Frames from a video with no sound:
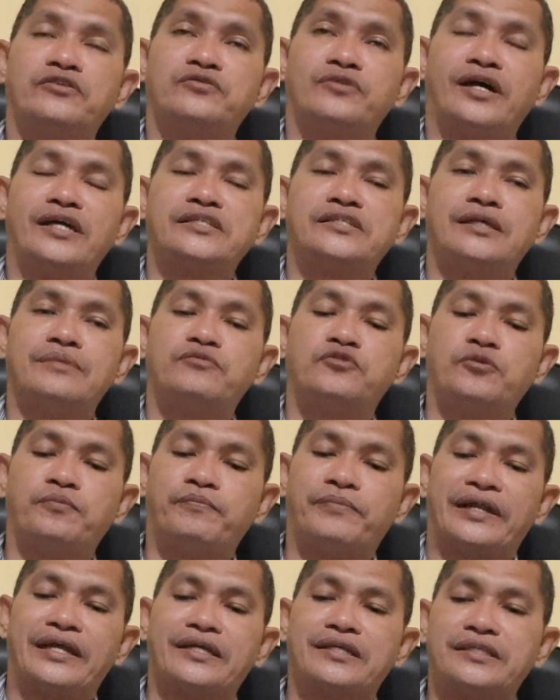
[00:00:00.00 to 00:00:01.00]
ask them to
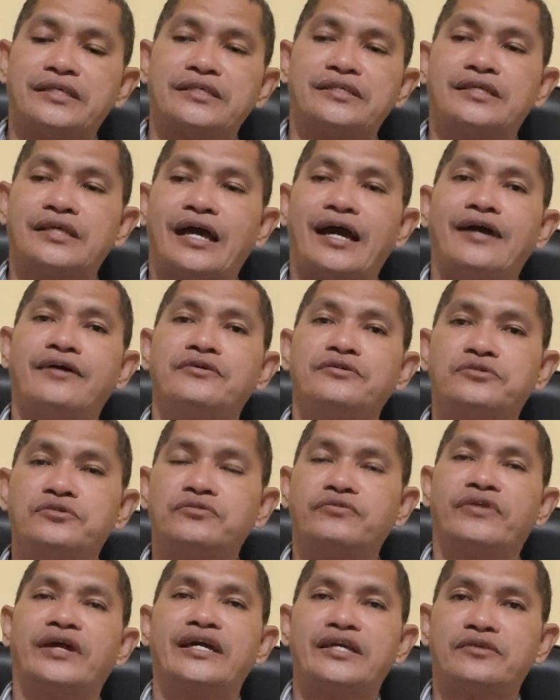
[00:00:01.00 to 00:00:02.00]
practice how to
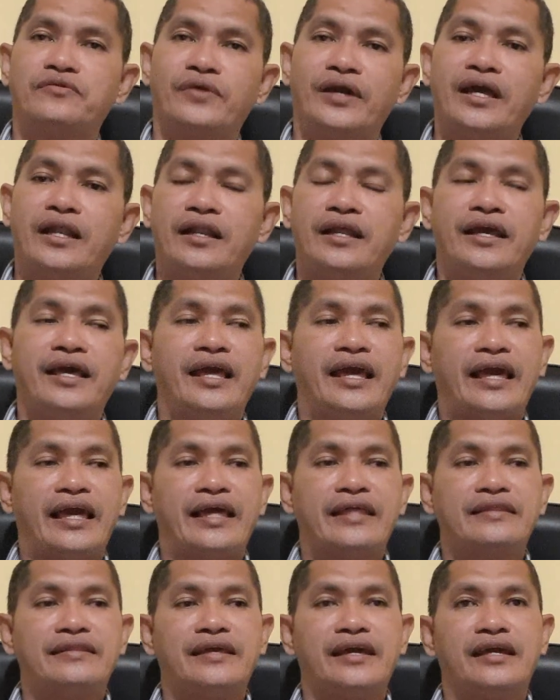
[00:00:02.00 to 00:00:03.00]
write well.
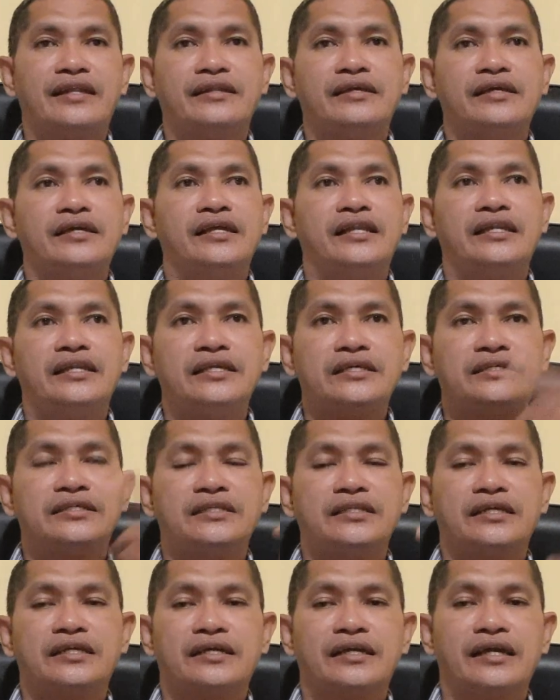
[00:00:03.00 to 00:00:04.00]
And then
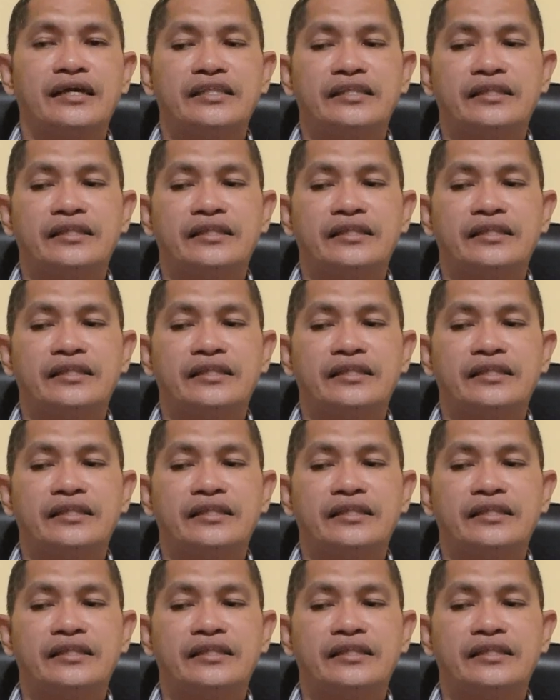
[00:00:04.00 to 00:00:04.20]
listening,